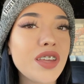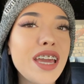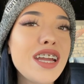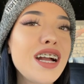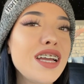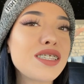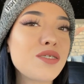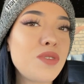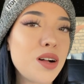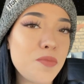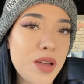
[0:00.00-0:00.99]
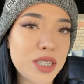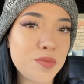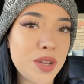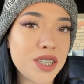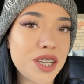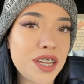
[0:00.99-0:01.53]
Hey guys, and welcome back to
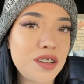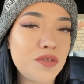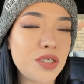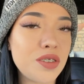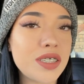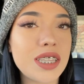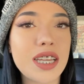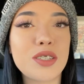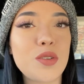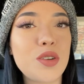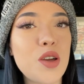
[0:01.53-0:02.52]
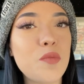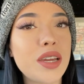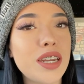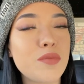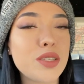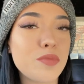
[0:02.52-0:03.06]
my channel. For those of you that don't know, my
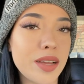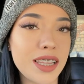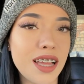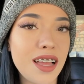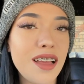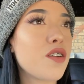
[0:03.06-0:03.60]
name is Bella.